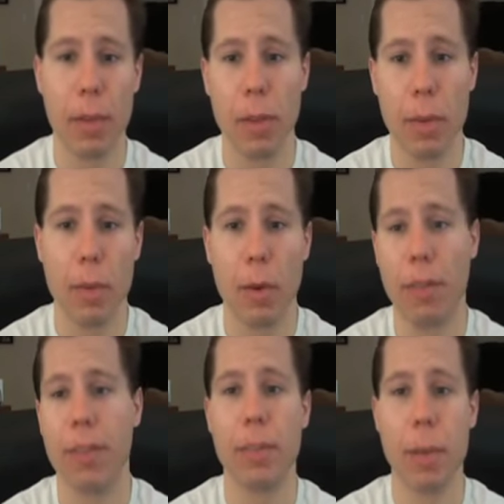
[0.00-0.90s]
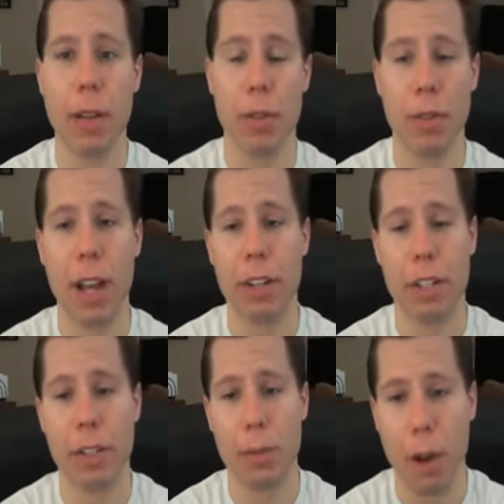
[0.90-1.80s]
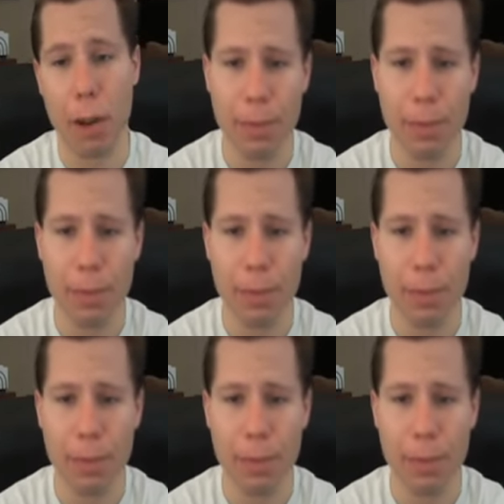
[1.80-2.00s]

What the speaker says: a little bit more of a special attraction as well.